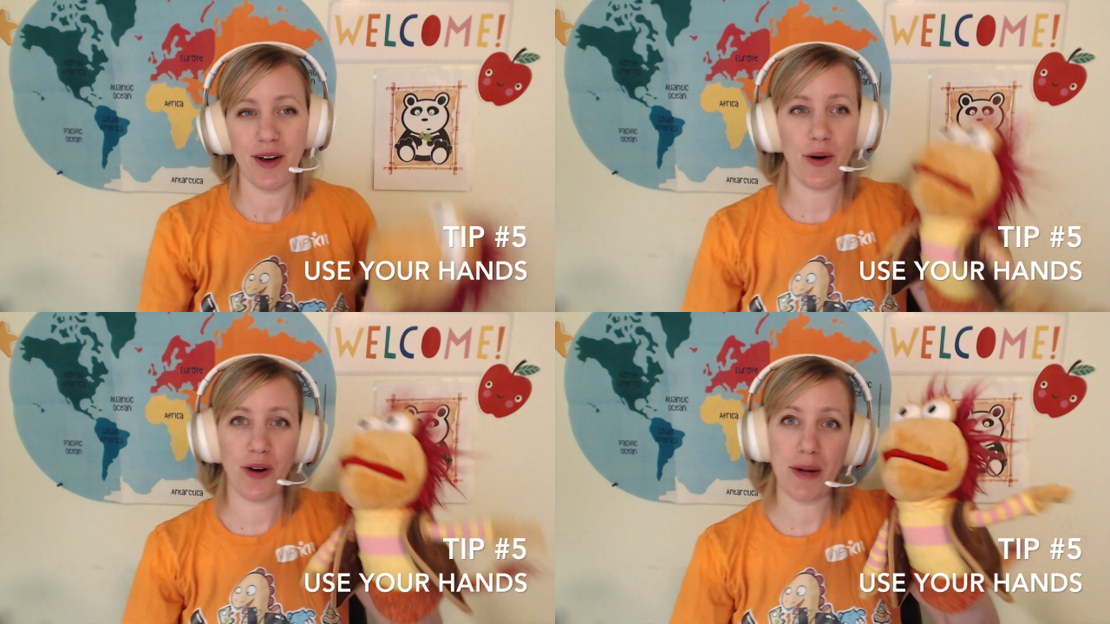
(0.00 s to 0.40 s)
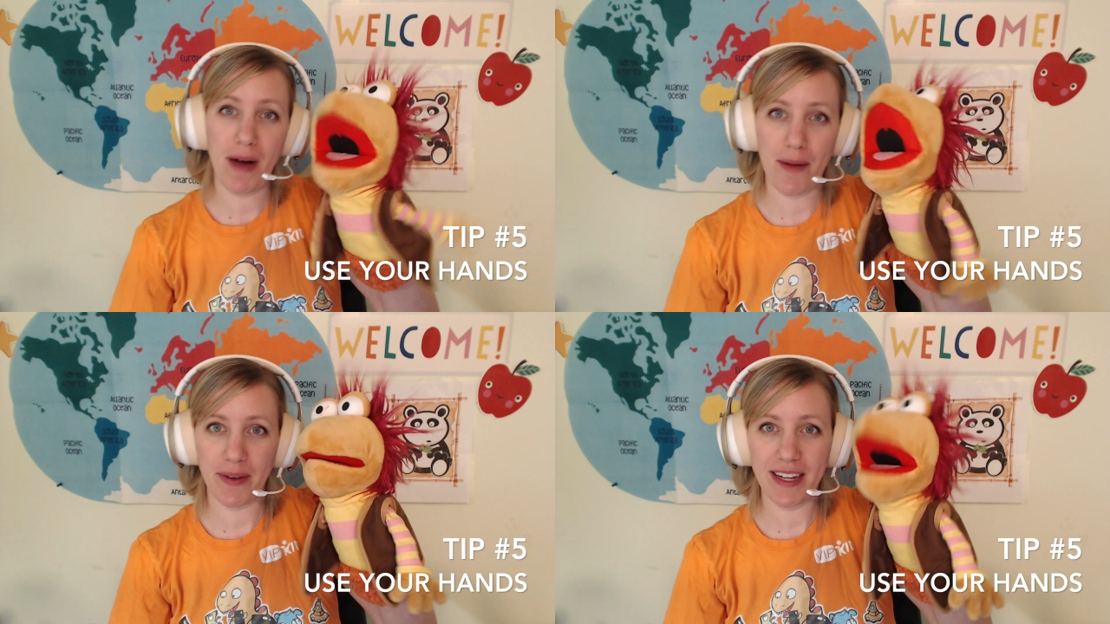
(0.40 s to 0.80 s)
or a
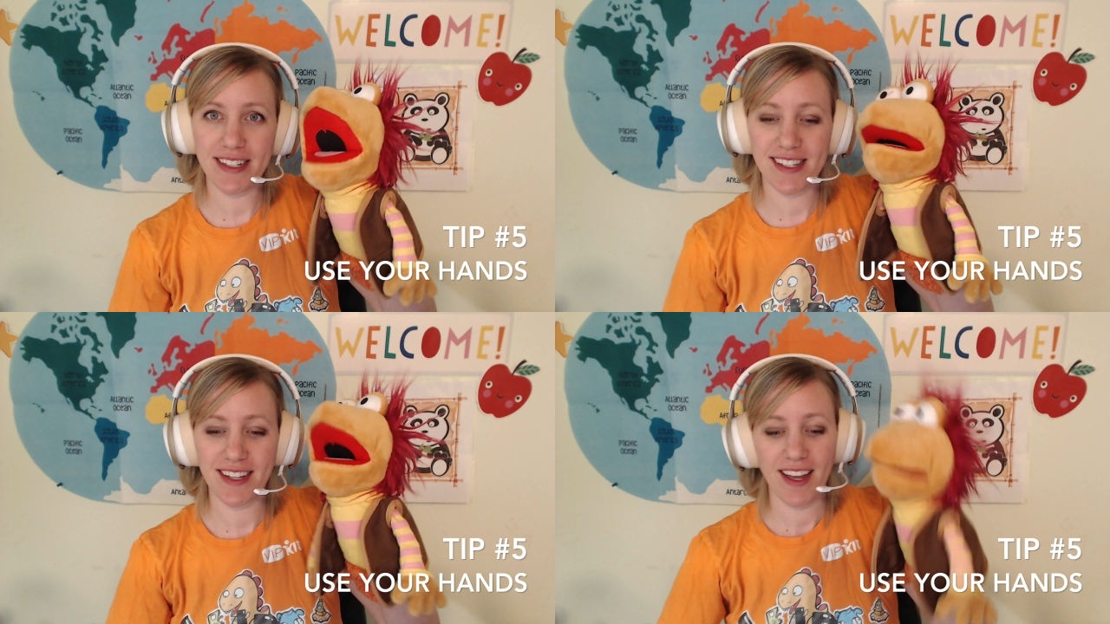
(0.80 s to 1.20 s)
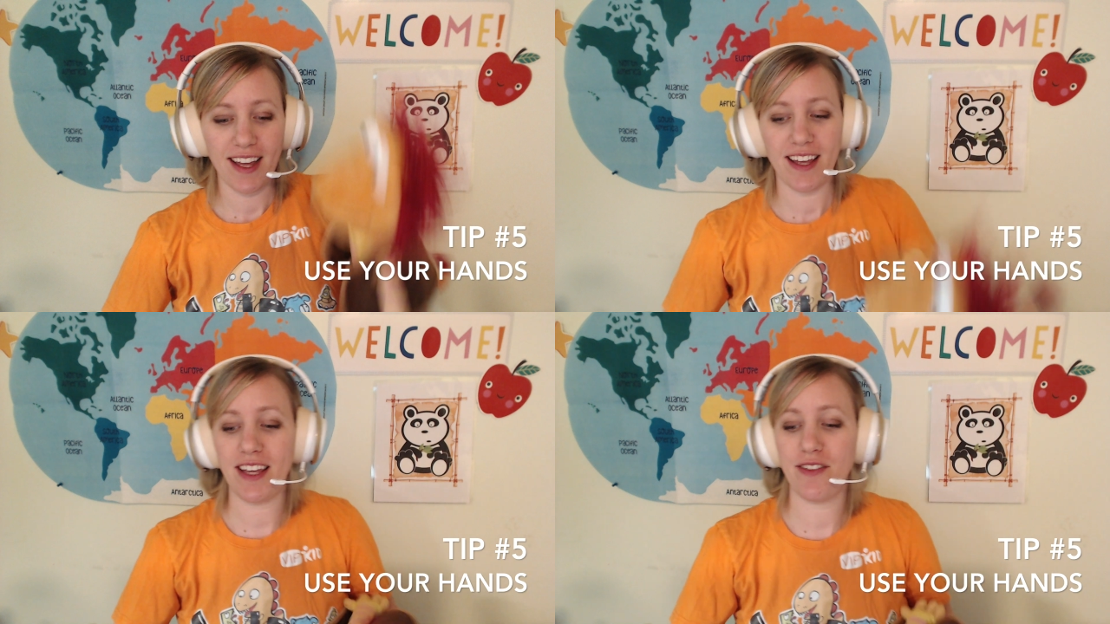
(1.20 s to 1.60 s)
puppet,
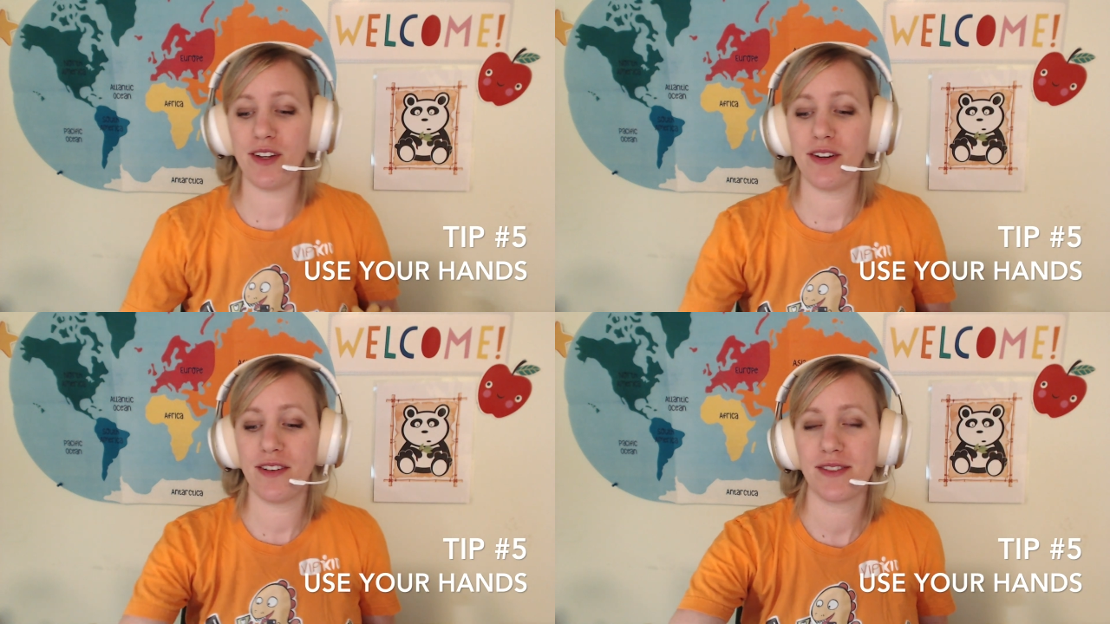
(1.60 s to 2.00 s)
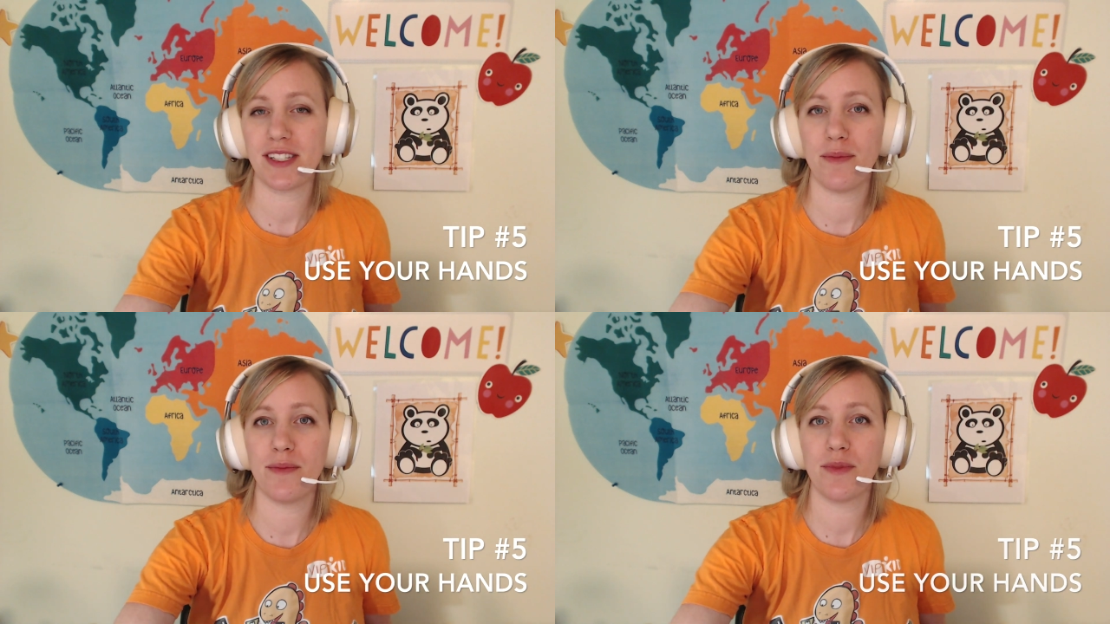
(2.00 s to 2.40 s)
even
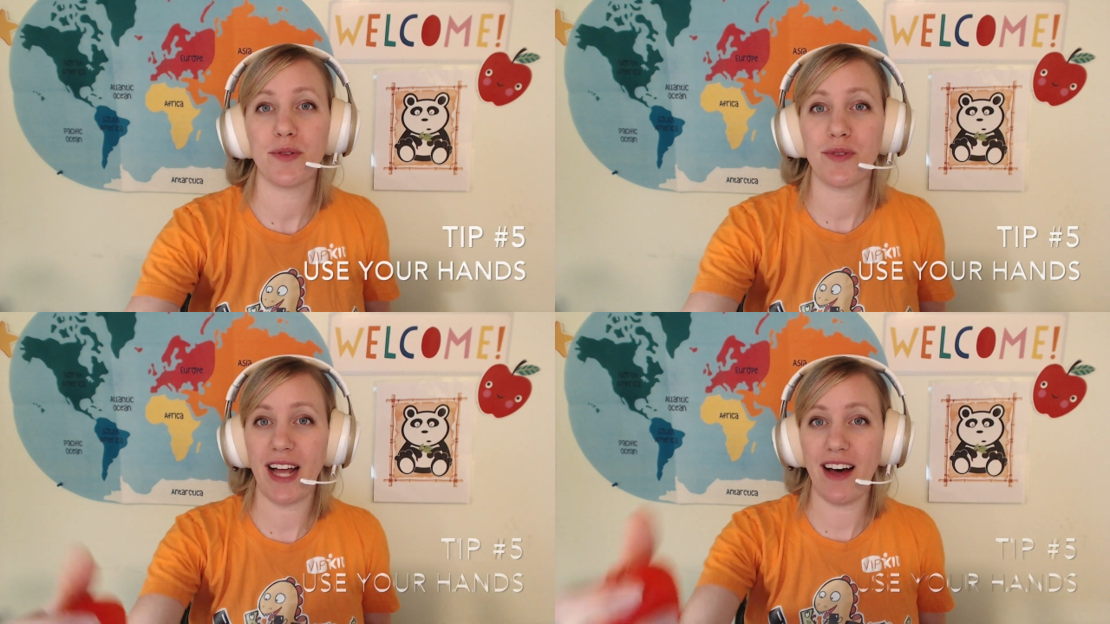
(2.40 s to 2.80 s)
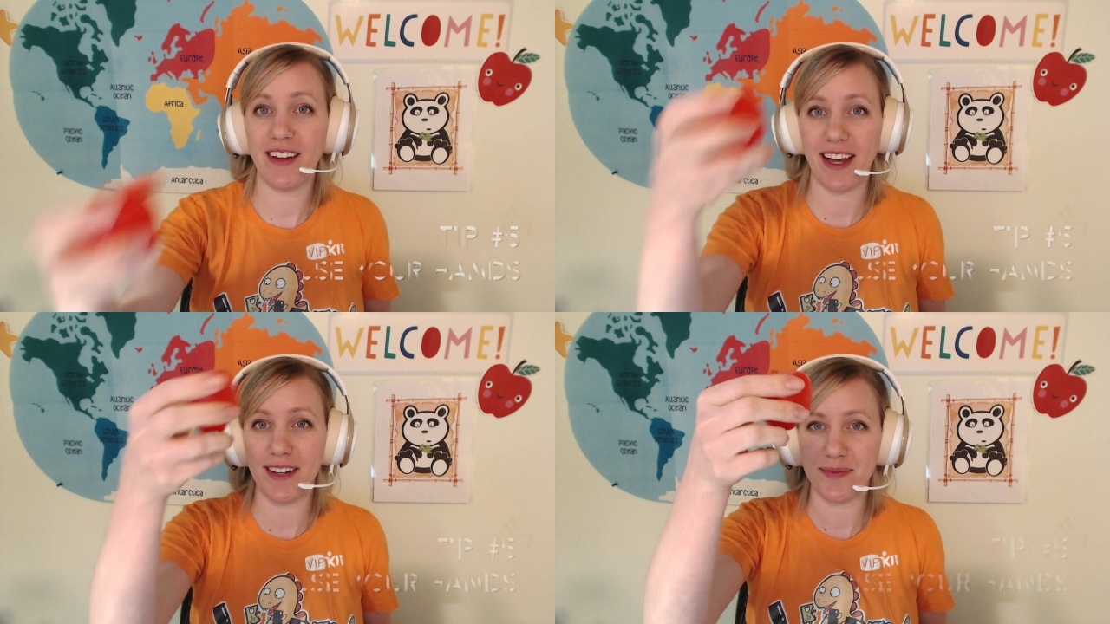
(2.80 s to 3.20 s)
some
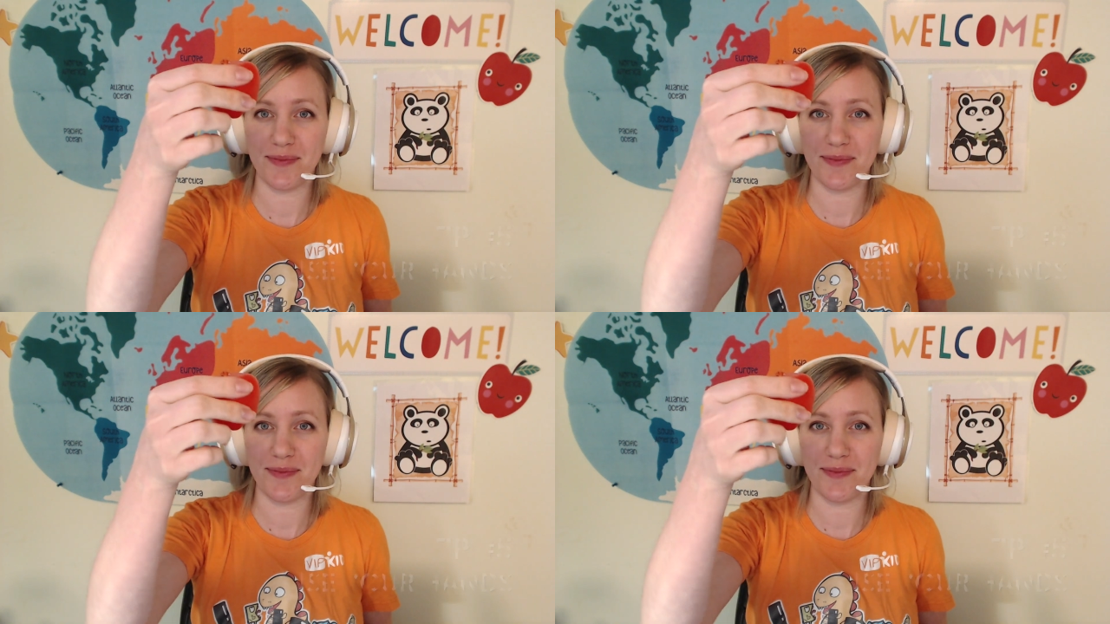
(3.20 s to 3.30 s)
realia.